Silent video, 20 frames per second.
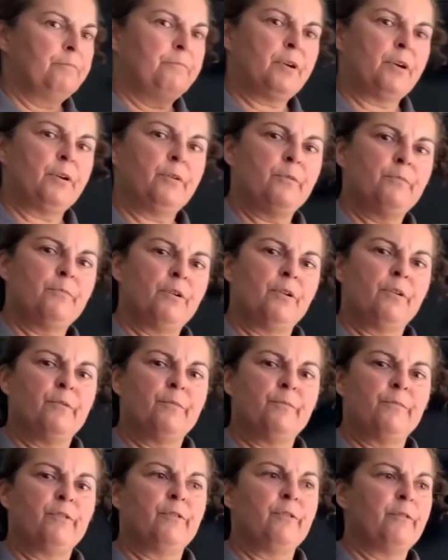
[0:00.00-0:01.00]
Boom,
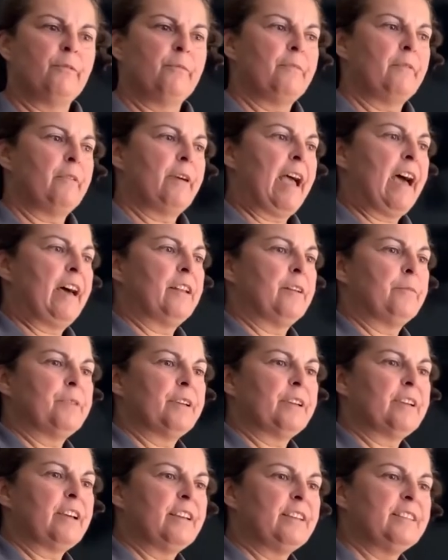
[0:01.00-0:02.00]
boom, boom, Adam,
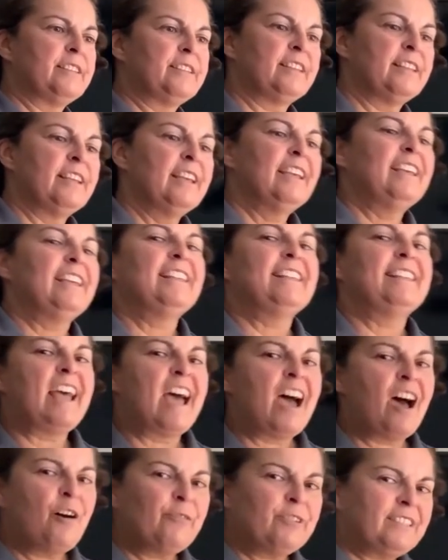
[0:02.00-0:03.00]
because
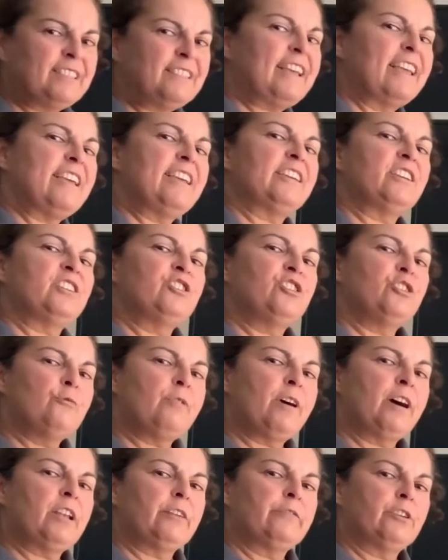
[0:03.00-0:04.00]
now it's taking
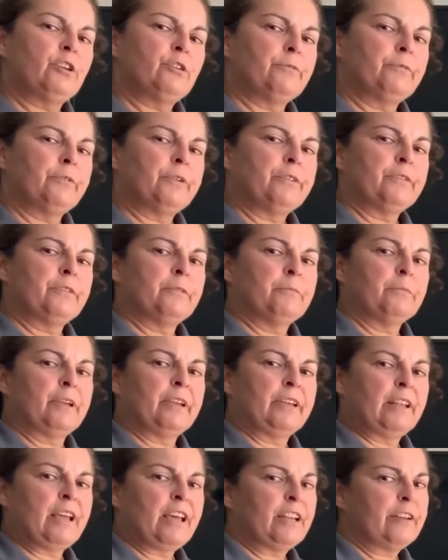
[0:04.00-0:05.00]
you out of your rhythm
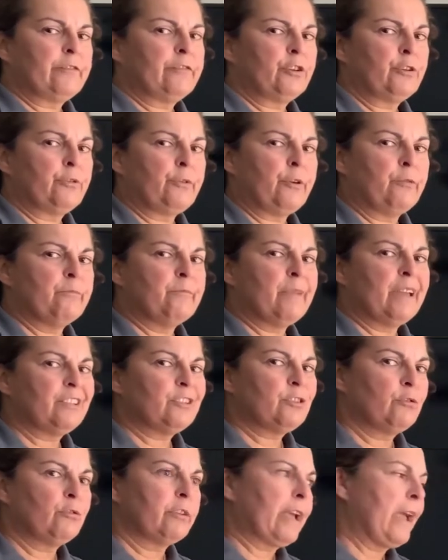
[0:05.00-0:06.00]
and out of your own
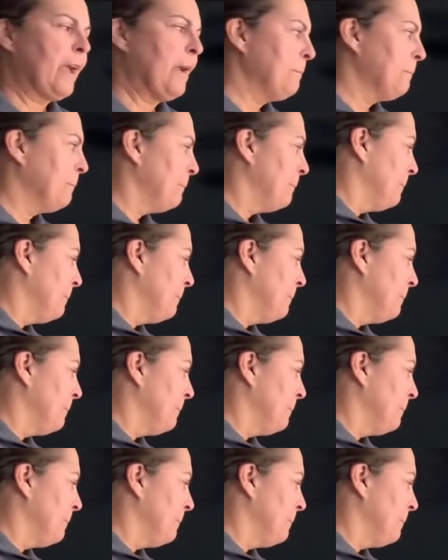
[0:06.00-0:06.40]
mental game.